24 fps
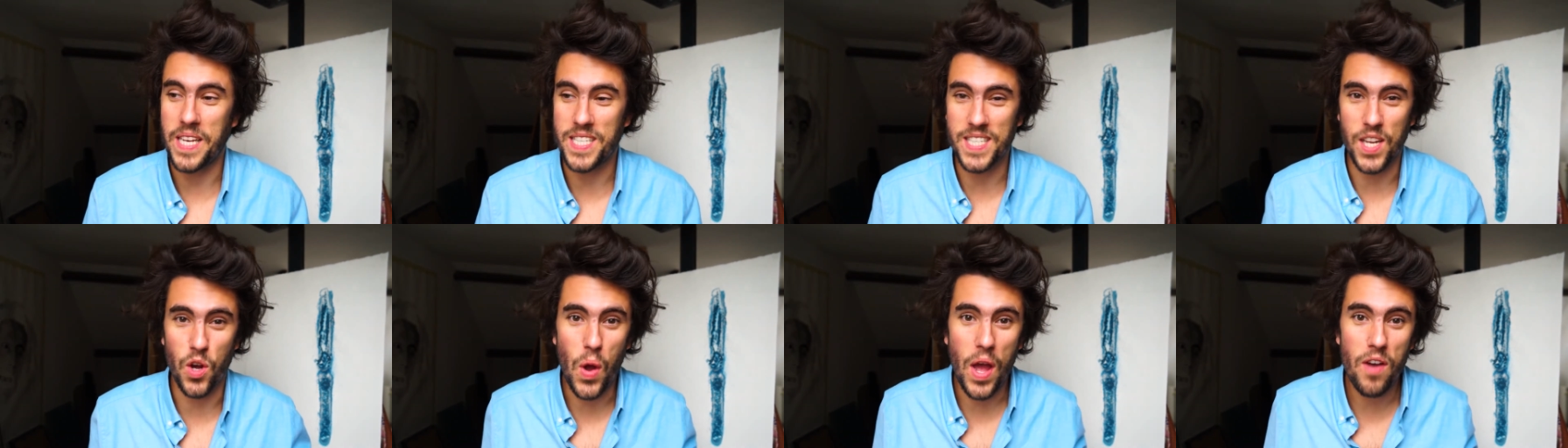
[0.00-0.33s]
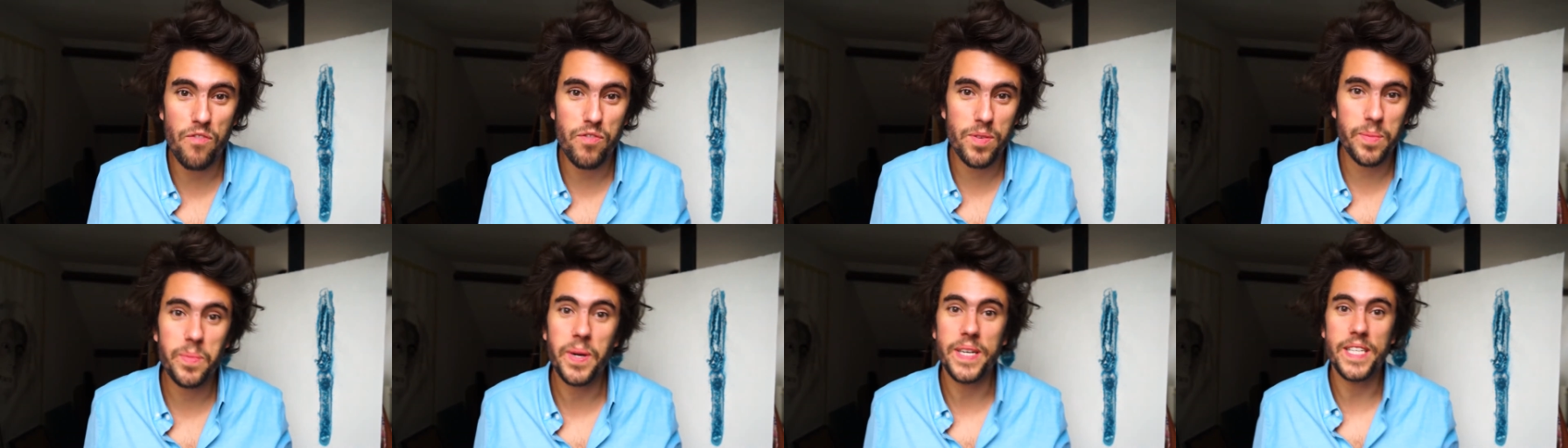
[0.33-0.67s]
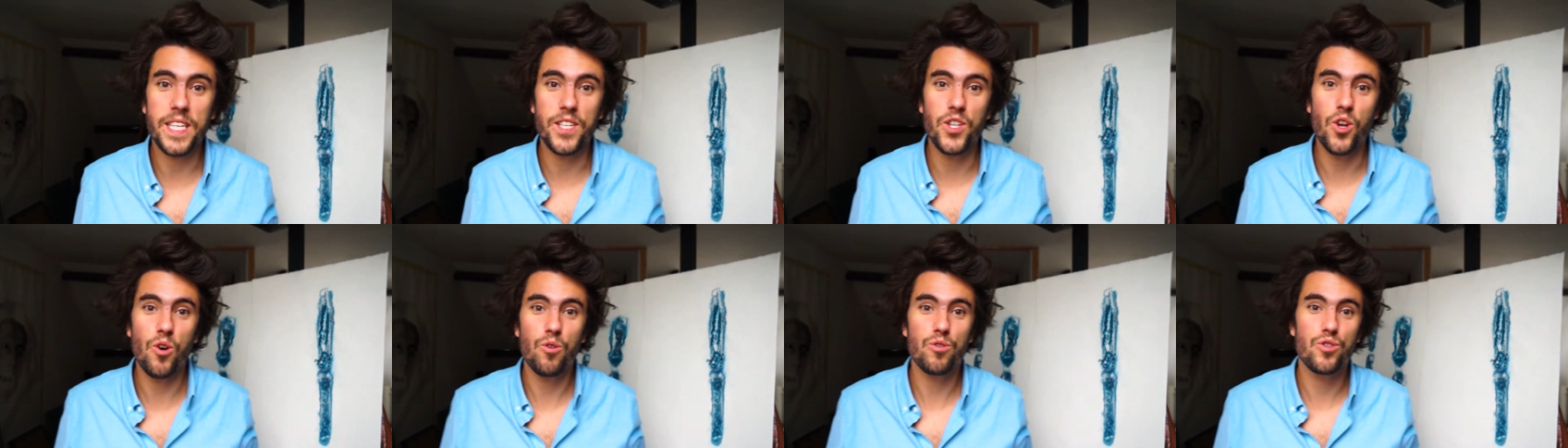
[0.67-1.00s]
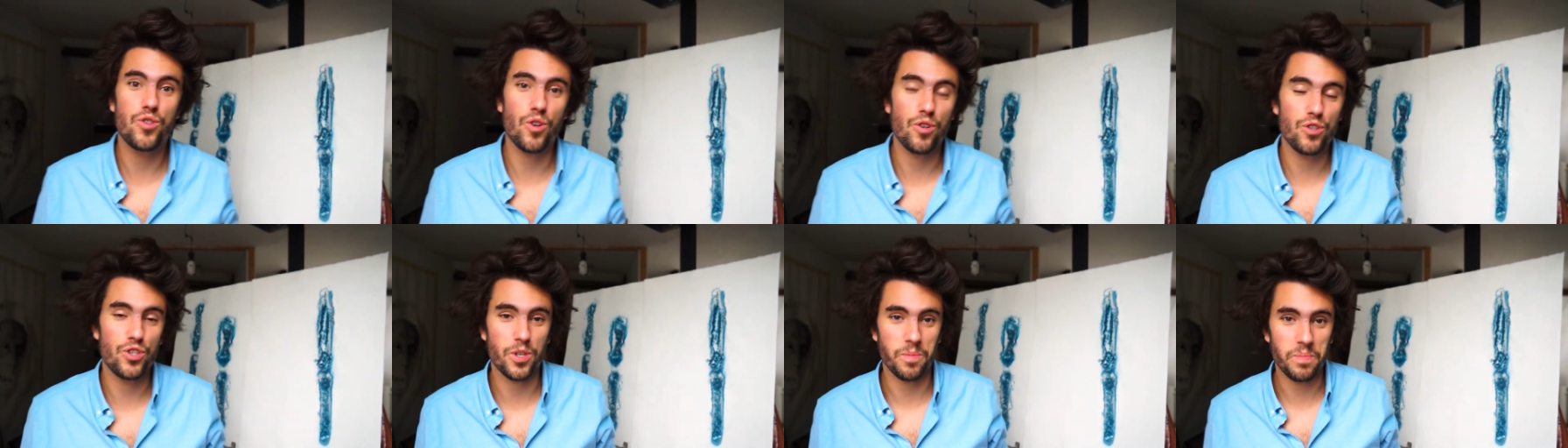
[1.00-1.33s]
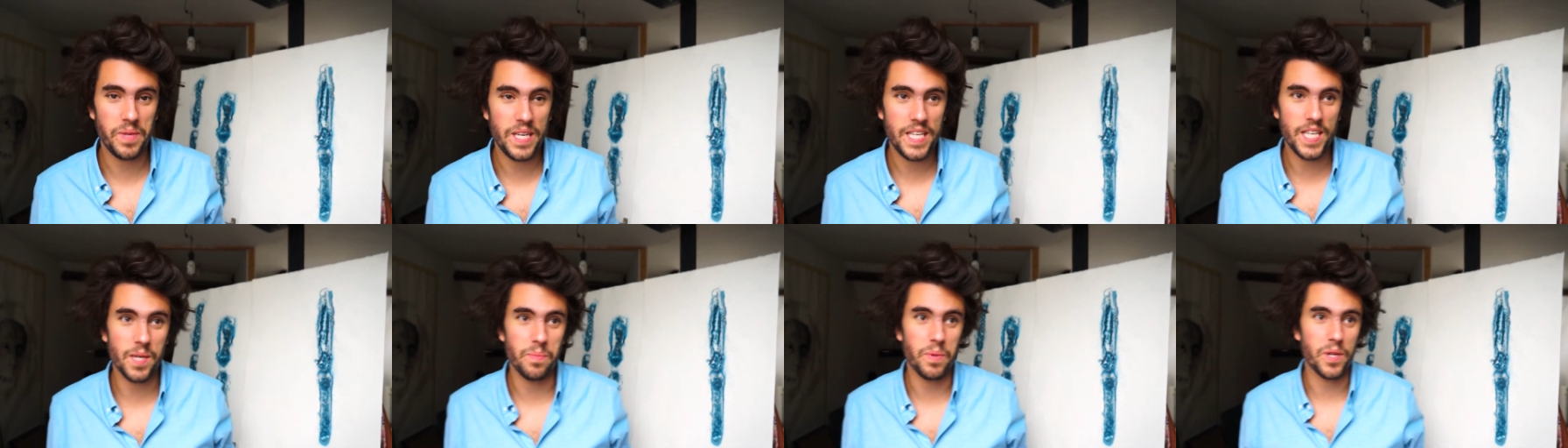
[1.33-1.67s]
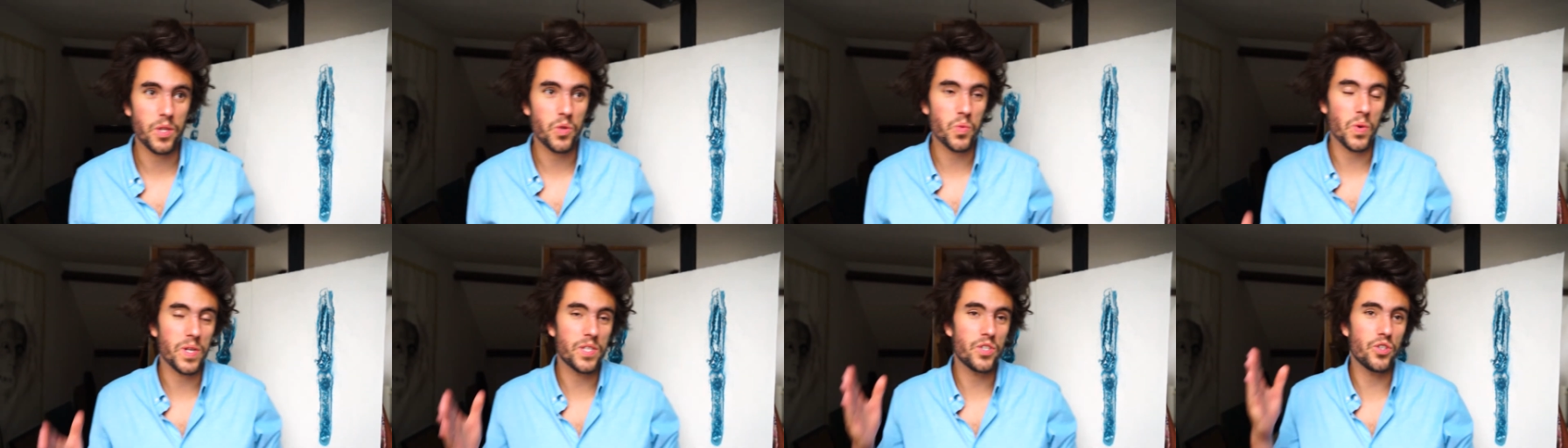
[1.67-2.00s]
Now everybody knows social media,
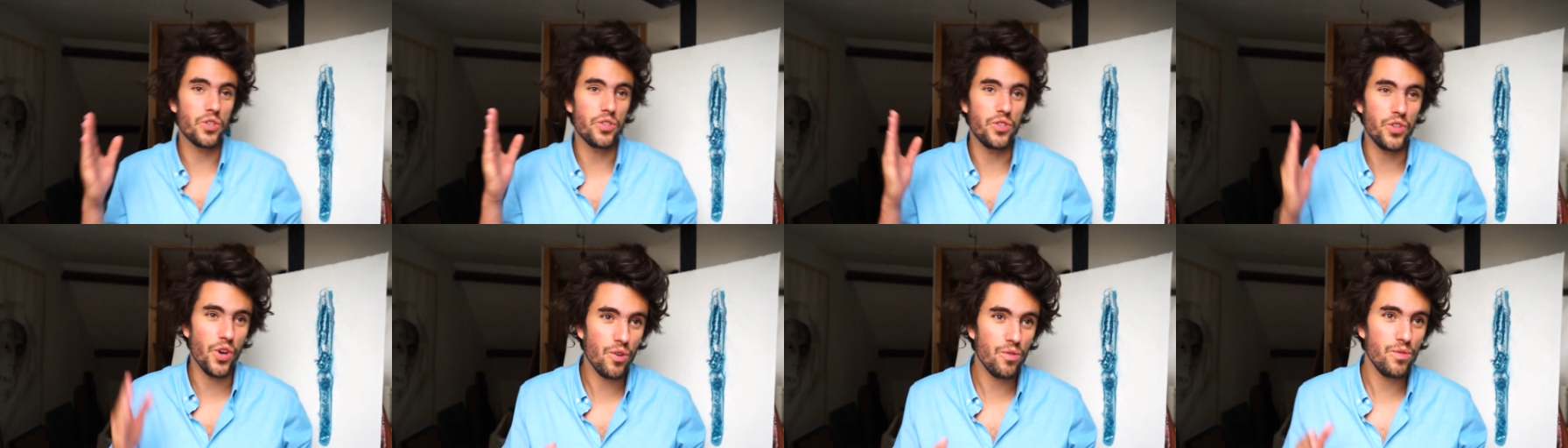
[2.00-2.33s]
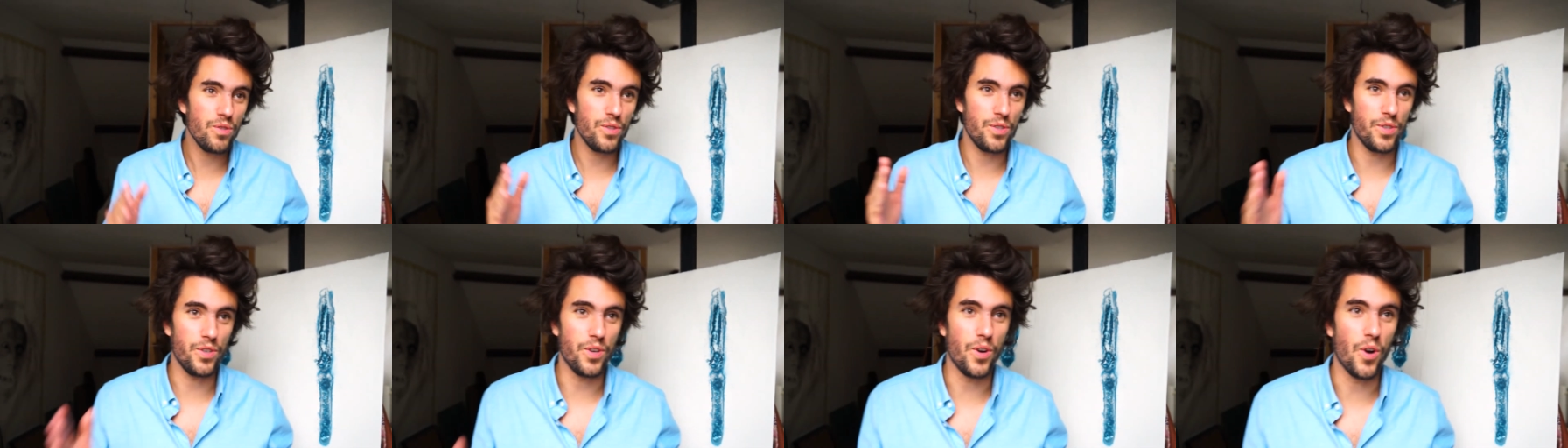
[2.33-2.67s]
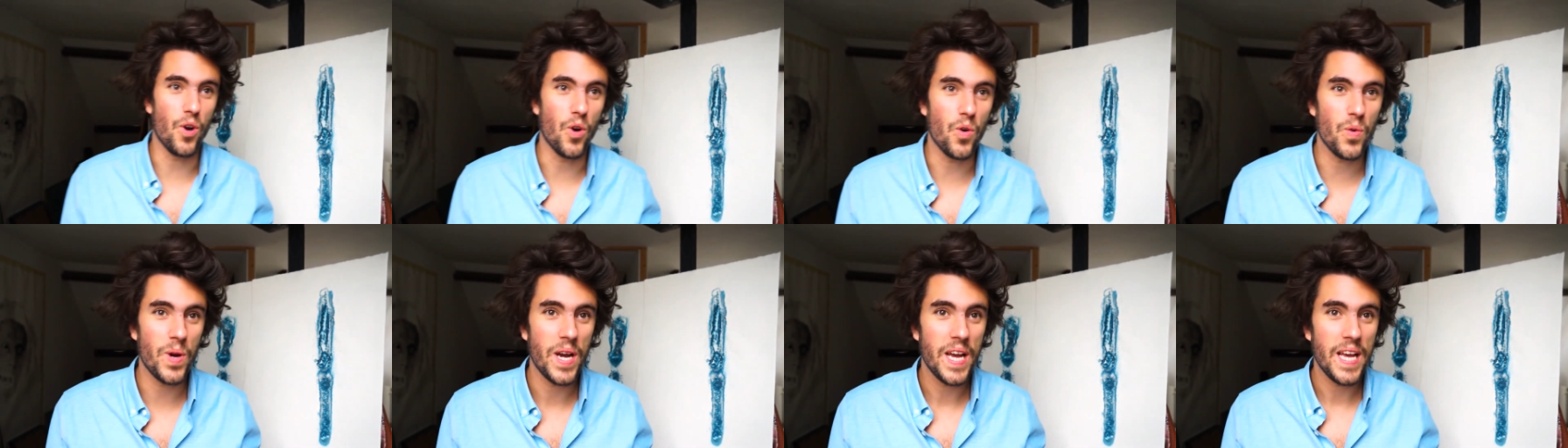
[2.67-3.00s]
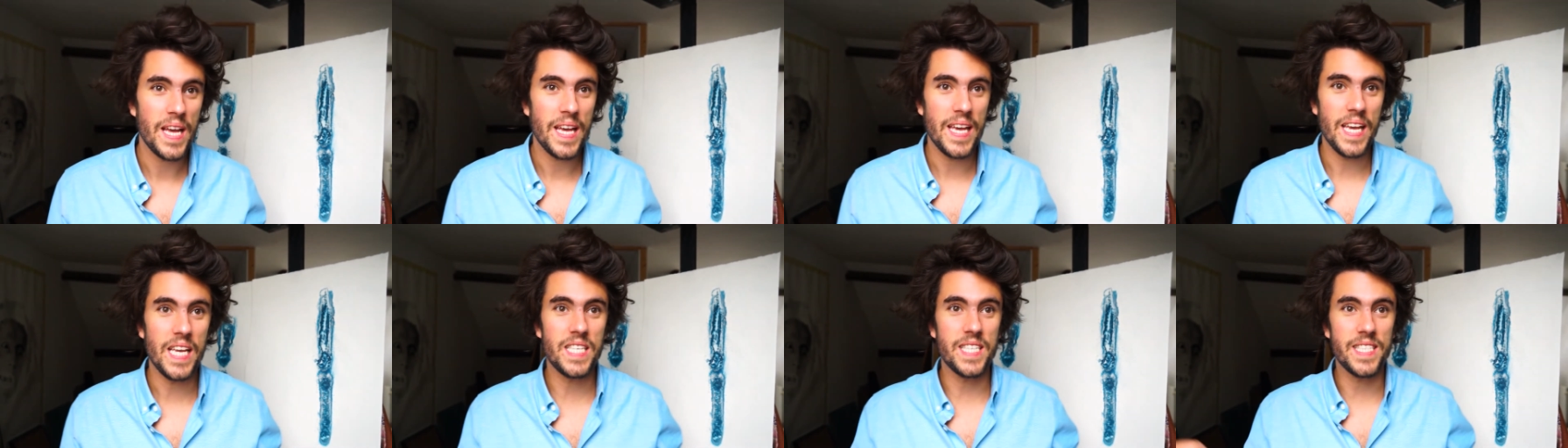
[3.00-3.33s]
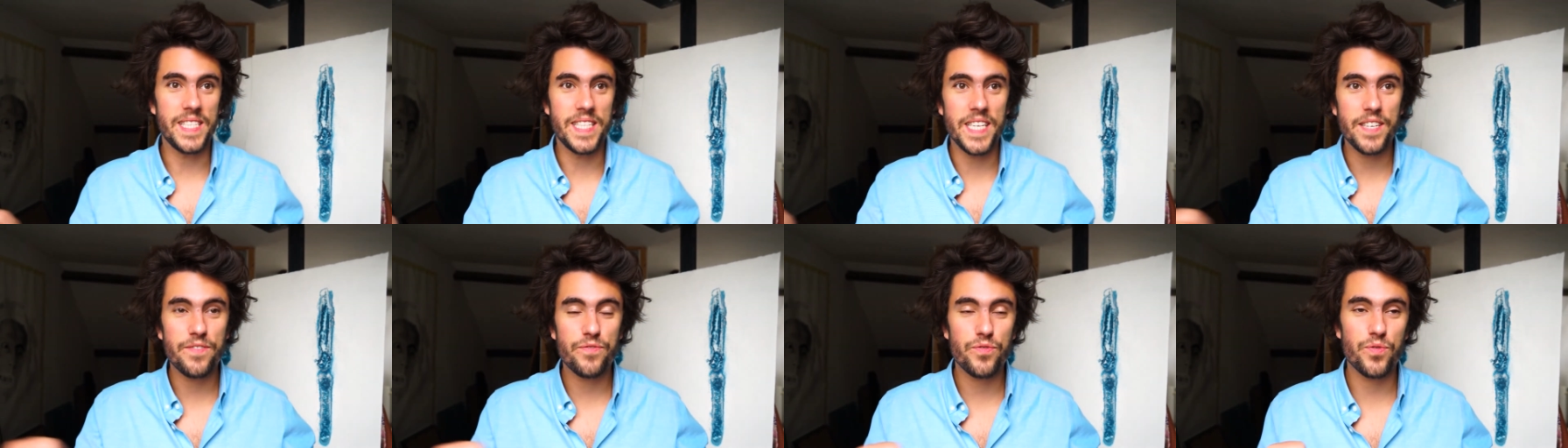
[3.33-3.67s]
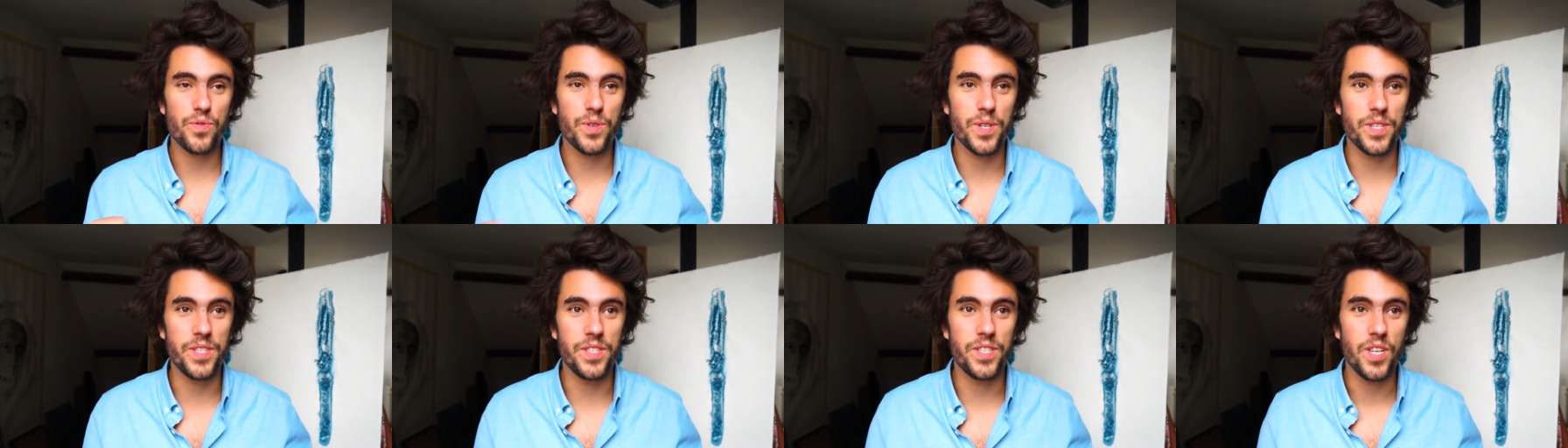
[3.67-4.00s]
but what you don't know is a
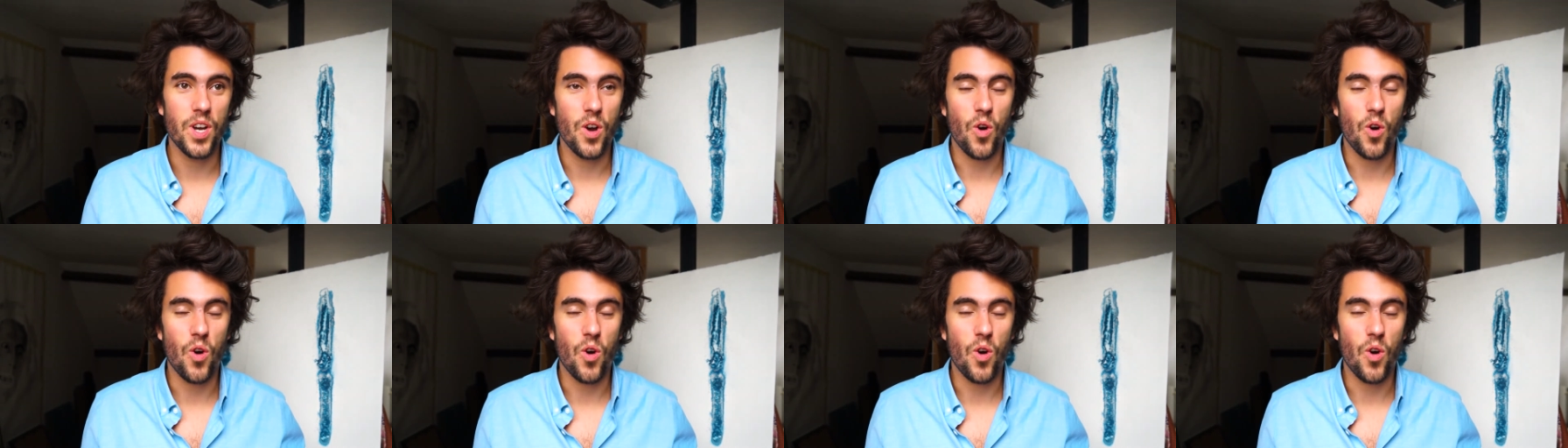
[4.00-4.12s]
different,